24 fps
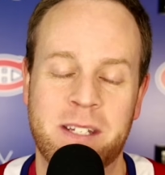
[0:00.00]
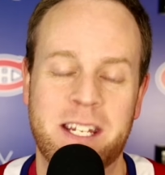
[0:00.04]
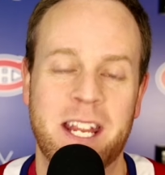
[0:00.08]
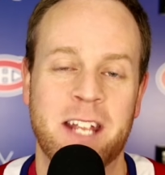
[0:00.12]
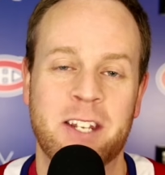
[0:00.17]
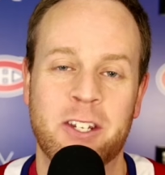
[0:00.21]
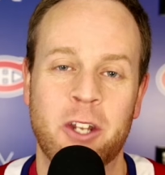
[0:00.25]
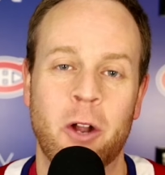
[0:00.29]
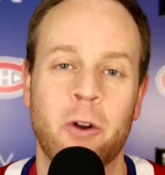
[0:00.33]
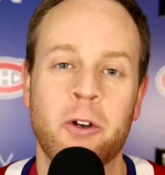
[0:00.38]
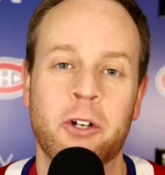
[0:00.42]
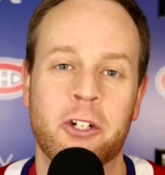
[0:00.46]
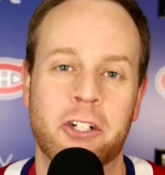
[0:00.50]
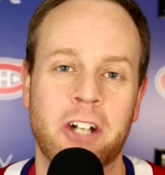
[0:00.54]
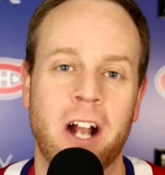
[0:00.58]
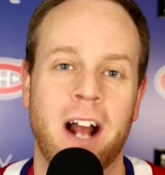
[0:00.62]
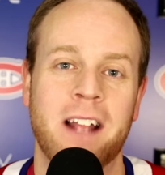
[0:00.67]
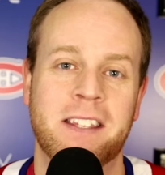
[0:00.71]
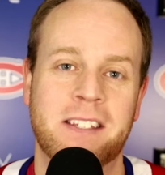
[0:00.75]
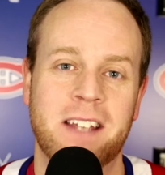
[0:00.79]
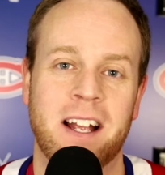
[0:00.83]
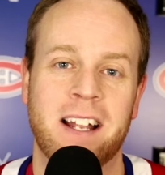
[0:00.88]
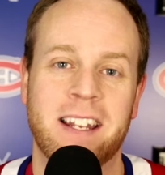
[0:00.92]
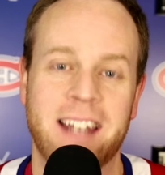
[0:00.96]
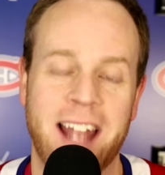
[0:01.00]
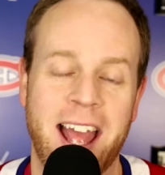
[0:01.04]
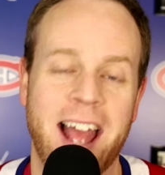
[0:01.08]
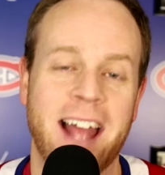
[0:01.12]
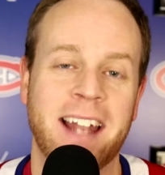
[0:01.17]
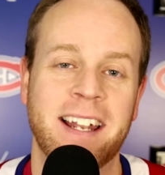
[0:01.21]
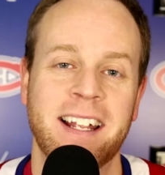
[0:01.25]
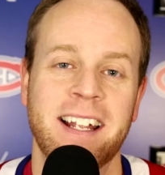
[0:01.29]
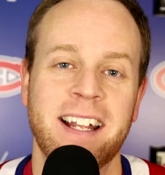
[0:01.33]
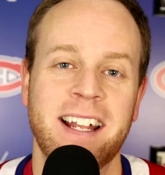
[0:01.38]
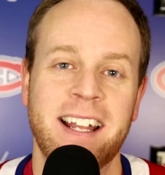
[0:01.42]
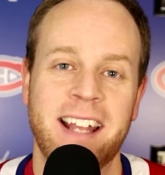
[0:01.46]
He had no shots on
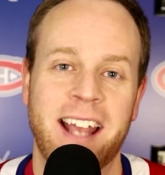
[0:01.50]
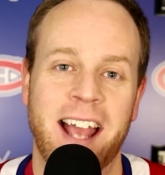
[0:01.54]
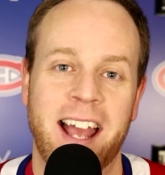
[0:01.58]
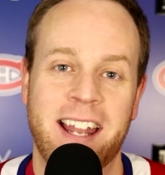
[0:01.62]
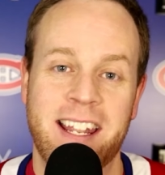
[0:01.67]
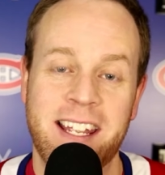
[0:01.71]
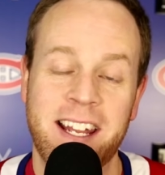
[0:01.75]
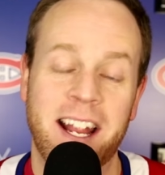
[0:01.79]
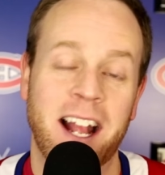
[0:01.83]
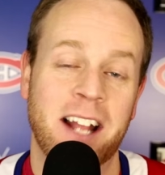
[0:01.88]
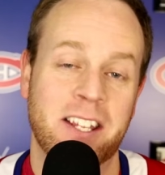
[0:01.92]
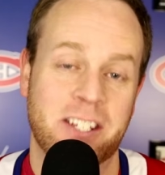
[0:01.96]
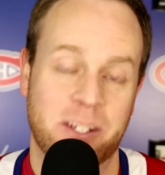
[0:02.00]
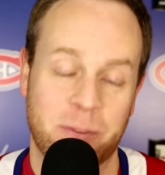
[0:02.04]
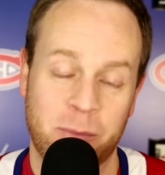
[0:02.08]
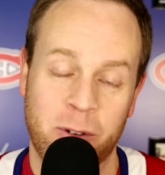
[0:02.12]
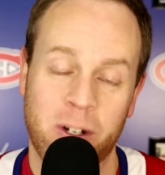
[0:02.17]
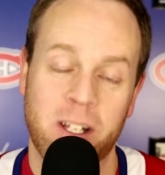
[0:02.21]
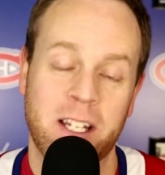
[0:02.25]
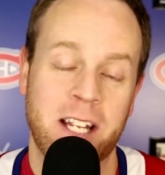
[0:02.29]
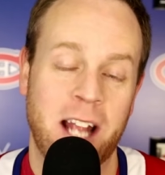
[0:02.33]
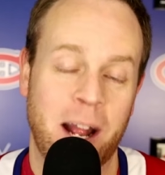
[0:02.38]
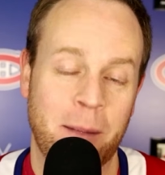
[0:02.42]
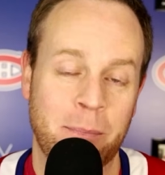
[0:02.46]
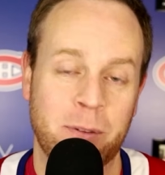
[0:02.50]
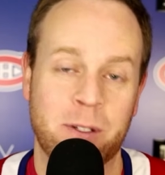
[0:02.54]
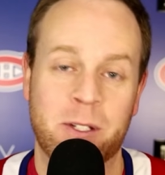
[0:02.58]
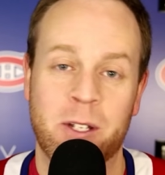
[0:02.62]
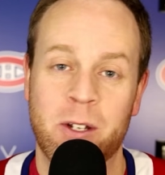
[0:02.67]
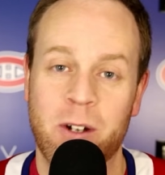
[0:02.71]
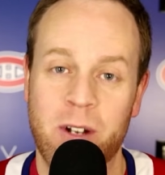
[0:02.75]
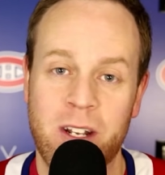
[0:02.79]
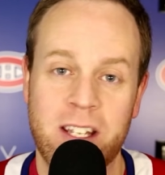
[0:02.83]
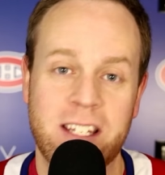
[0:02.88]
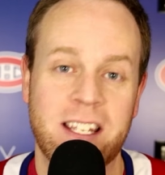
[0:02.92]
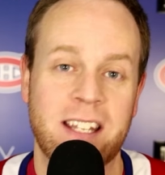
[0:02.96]
net, and he got some early
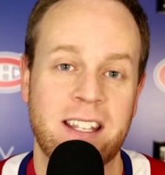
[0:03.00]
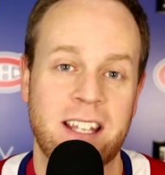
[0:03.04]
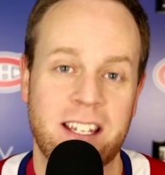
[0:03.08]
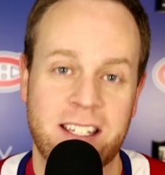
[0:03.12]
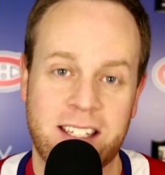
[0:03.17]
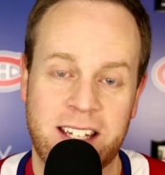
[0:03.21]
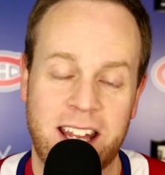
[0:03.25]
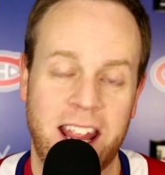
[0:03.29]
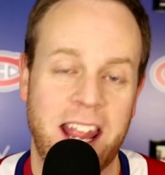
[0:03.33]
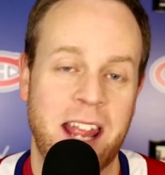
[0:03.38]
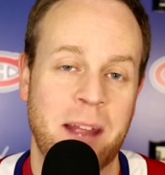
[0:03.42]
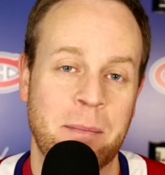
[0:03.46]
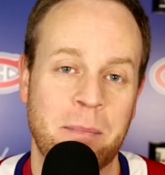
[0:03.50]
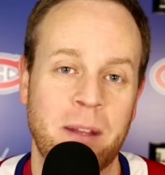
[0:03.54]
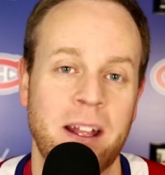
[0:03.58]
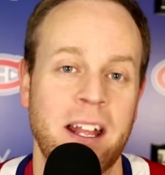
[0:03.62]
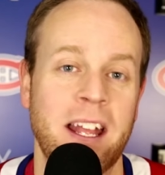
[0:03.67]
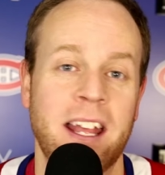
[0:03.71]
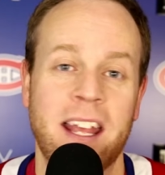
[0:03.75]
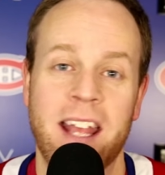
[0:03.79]
opportunities in this game,